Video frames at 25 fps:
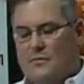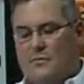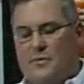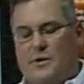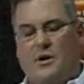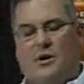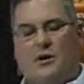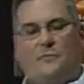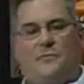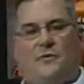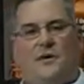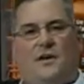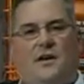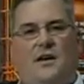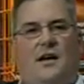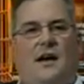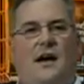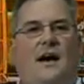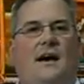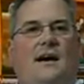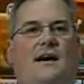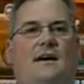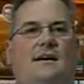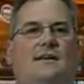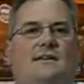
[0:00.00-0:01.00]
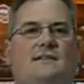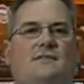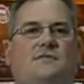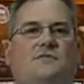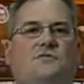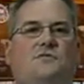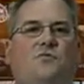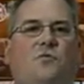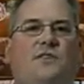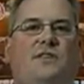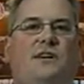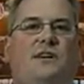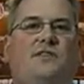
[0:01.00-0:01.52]
BRP
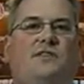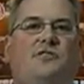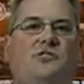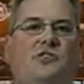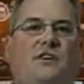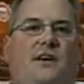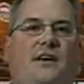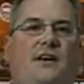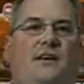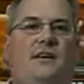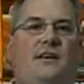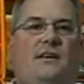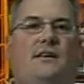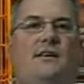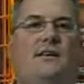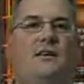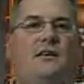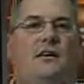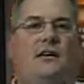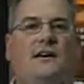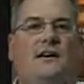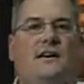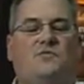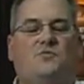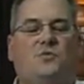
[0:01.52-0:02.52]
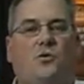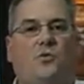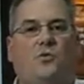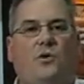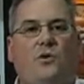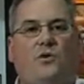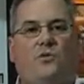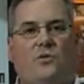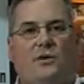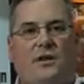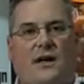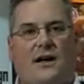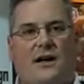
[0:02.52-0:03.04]
has, with NGK, an alliance where
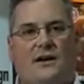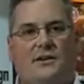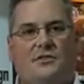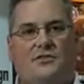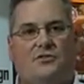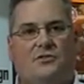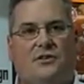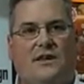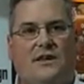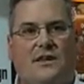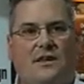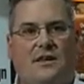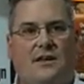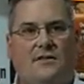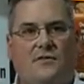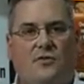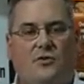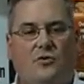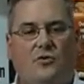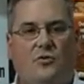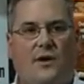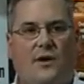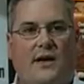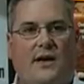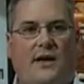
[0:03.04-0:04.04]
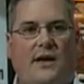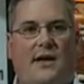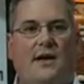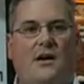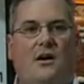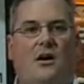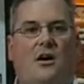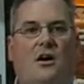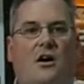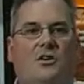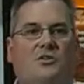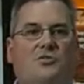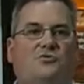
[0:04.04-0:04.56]
we will actually give you a
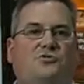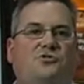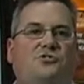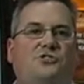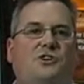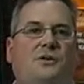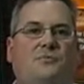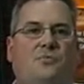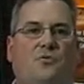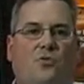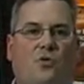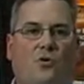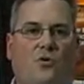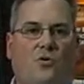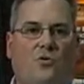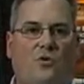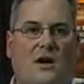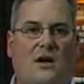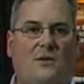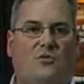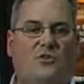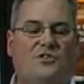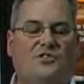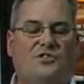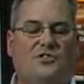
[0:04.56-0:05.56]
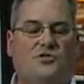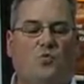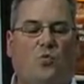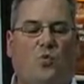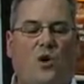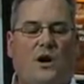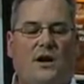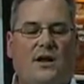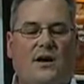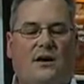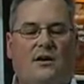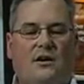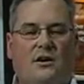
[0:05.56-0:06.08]
auto ship program which is
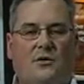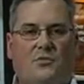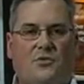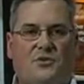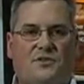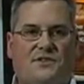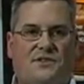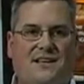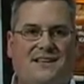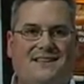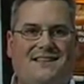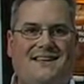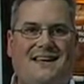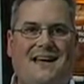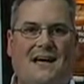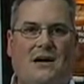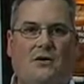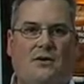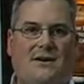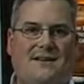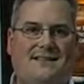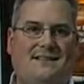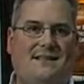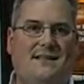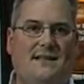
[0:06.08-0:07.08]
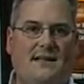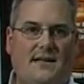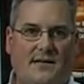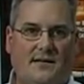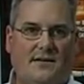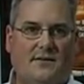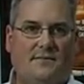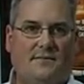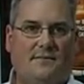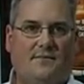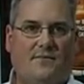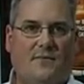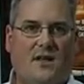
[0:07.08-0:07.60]
100% guaranteed.
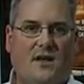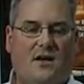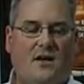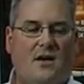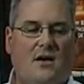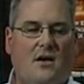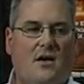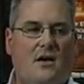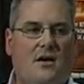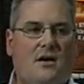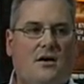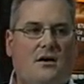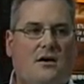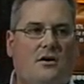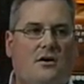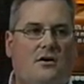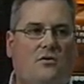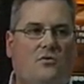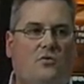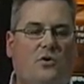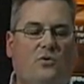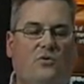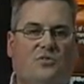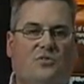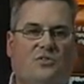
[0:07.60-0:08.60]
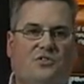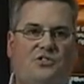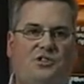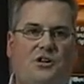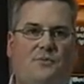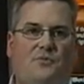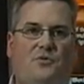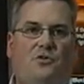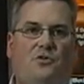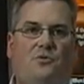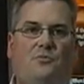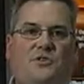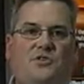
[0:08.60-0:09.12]
We will
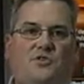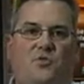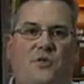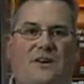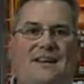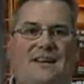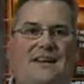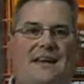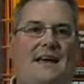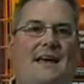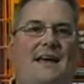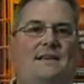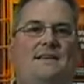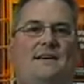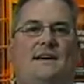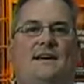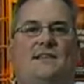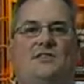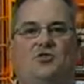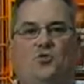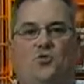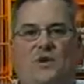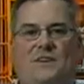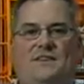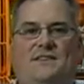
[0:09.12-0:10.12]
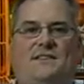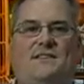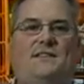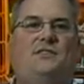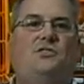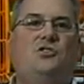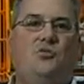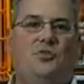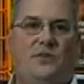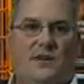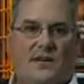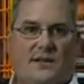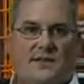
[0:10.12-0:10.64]
ship between 8 and 20
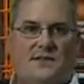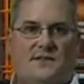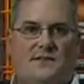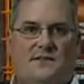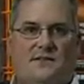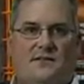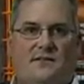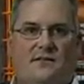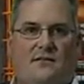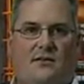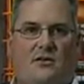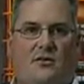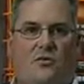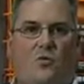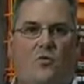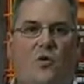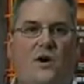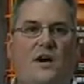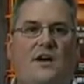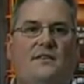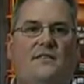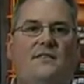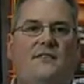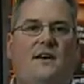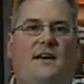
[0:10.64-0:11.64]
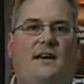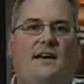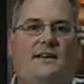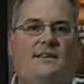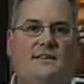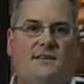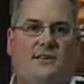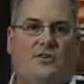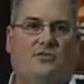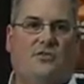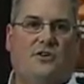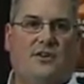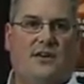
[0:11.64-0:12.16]
units with a
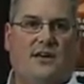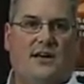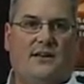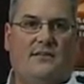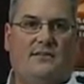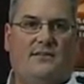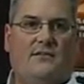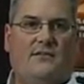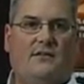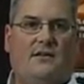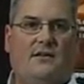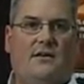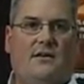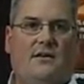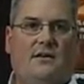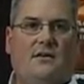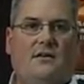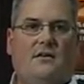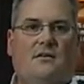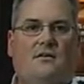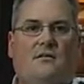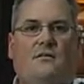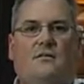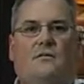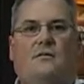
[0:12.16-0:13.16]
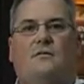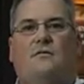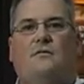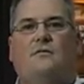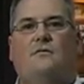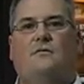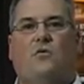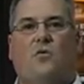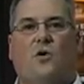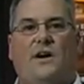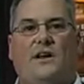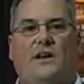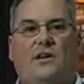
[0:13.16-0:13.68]
dealer kit.
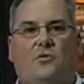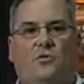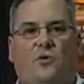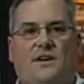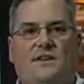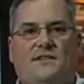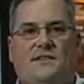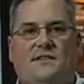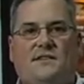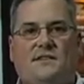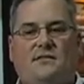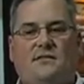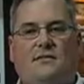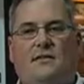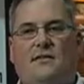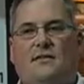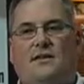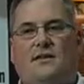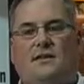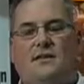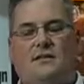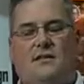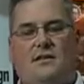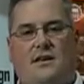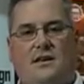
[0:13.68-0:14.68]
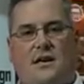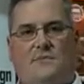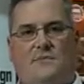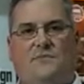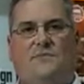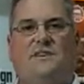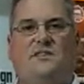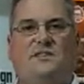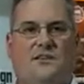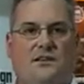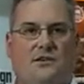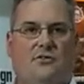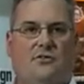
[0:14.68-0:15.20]
For any reason, keep
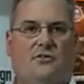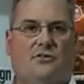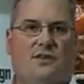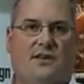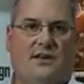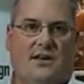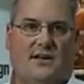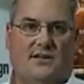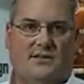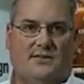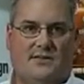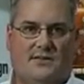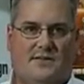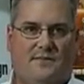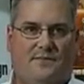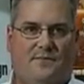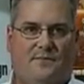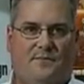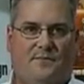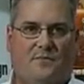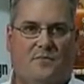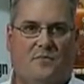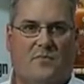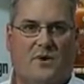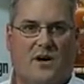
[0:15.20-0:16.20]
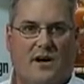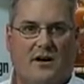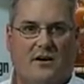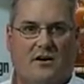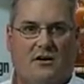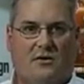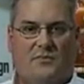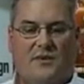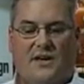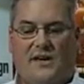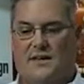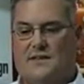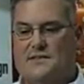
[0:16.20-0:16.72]
the dealer kit, by
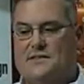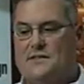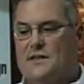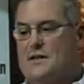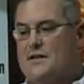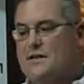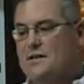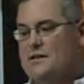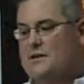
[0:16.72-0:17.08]
all means.